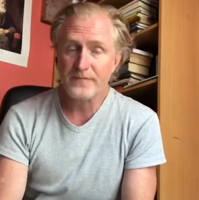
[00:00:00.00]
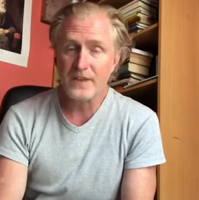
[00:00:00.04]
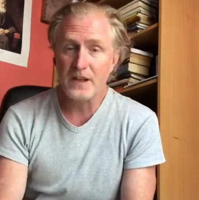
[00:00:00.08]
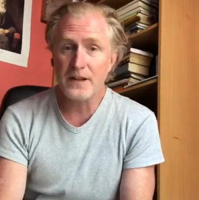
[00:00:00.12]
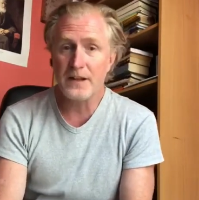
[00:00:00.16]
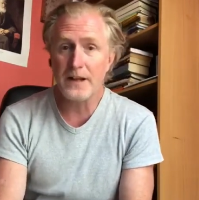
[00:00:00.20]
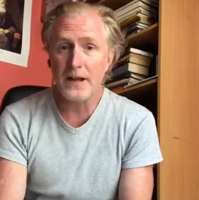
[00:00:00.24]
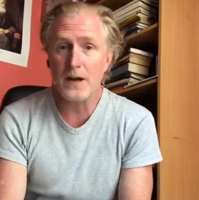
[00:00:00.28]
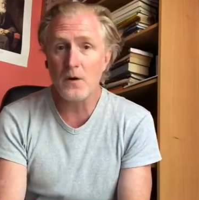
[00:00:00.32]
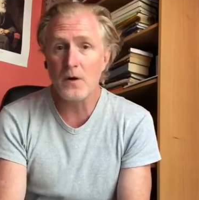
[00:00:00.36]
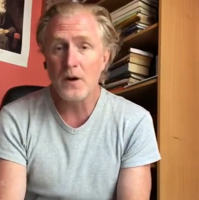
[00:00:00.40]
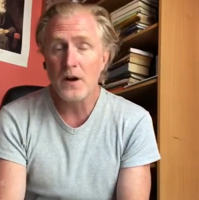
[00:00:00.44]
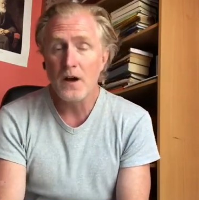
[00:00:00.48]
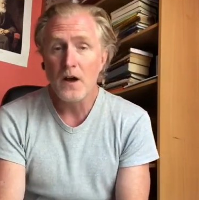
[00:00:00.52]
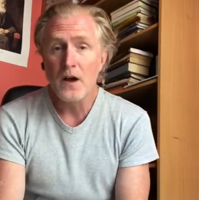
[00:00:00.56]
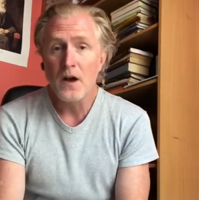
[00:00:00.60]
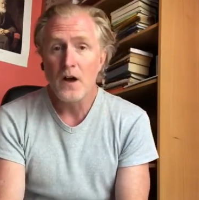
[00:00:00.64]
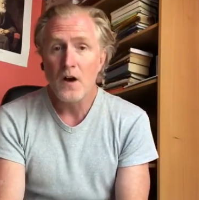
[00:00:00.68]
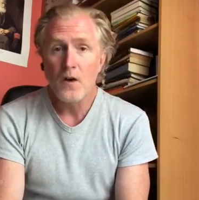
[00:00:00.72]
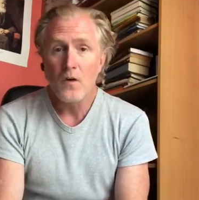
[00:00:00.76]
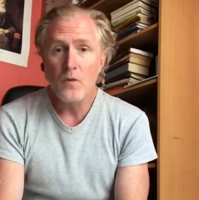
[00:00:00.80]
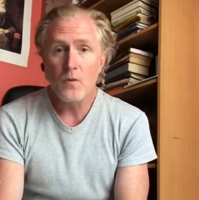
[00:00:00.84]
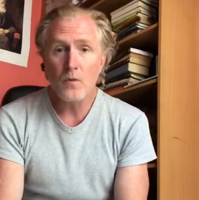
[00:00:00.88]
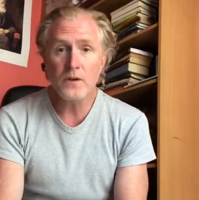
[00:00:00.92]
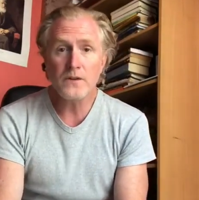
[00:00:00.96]
Now,
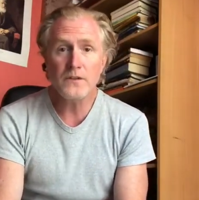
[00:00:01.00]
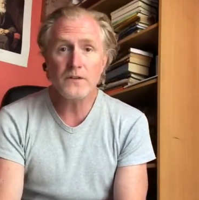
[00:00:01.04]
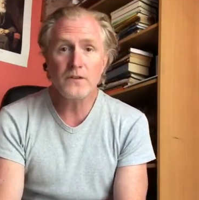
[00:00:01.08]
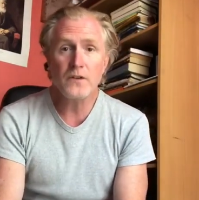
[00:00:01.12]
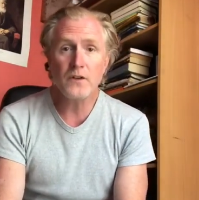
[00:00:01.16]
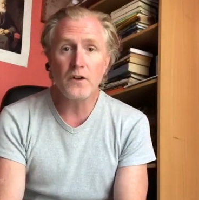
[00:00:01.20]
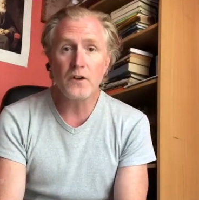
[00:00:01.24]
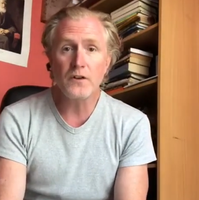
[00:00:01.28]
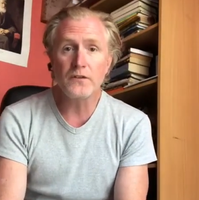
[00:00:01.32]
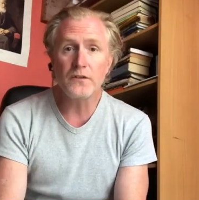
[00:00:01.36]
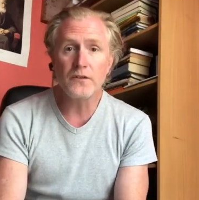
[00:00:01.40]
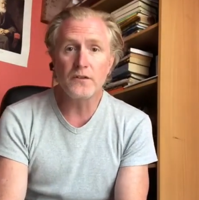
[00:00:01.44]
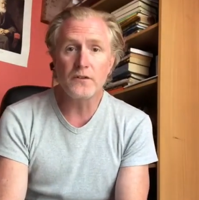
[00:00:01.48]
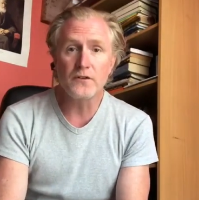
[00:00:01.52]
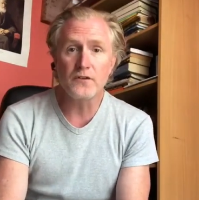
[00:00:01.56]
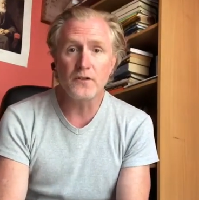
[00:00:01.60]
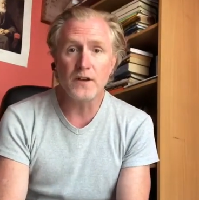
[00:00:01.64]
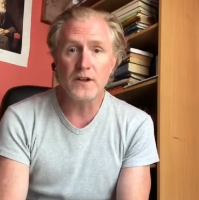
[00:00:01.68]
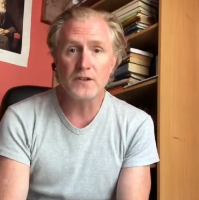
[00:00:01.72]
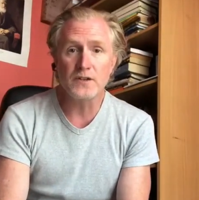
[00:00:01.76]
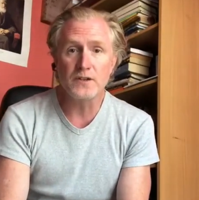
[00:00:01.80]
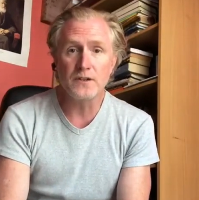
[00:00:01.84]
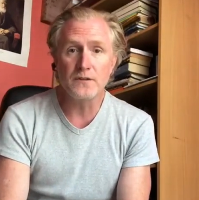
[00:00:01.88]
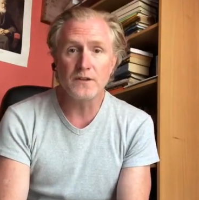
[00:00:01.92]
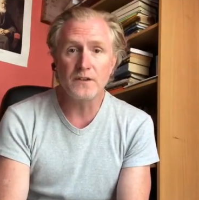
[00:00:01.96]
what does
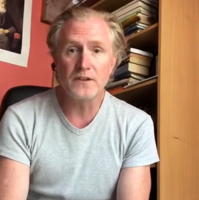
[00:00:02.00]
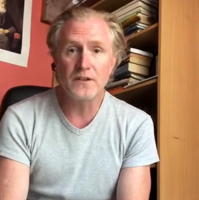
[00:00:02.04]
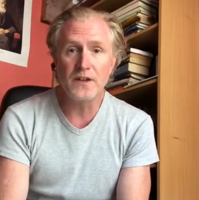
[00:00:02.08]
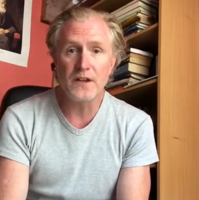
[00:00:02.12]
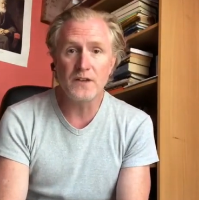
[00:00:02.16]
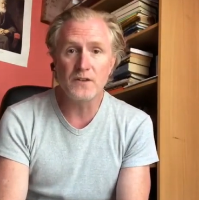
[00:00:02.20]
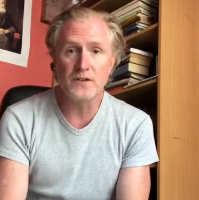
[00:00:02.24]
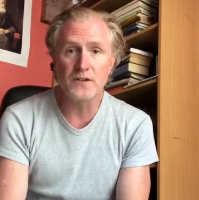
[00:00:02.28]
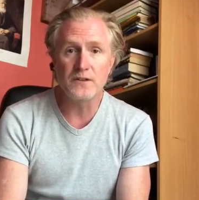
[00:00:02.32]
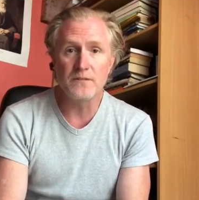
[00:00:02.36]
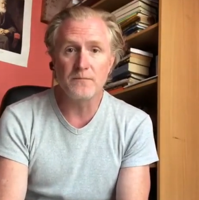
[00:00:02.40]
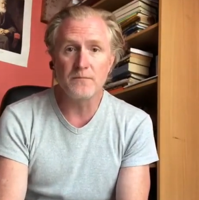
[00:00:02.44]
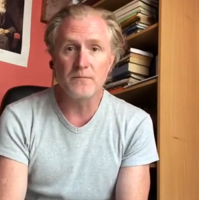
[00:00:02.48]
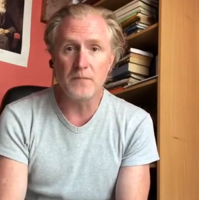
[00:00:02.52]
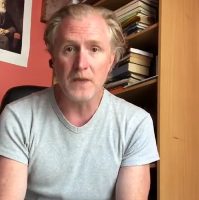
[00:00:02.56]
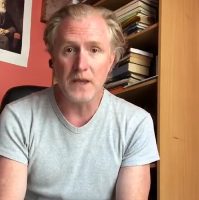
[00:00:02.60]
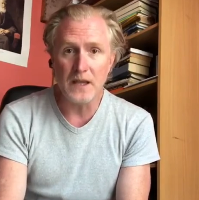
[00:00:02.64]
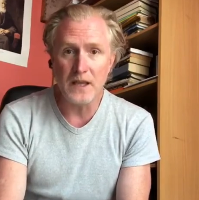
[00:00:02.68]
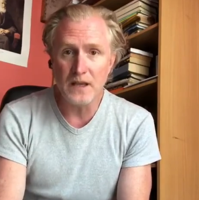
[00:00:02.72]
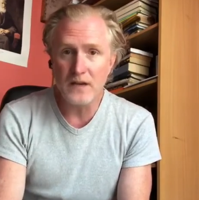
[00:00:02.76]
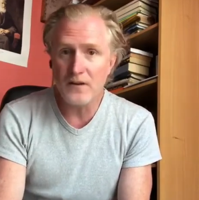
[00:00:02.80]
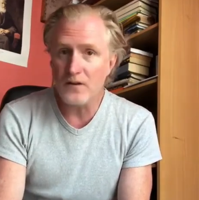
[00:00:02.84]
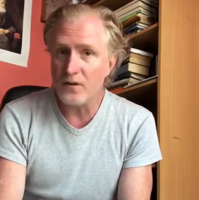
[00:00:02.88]
concentration of attention mean?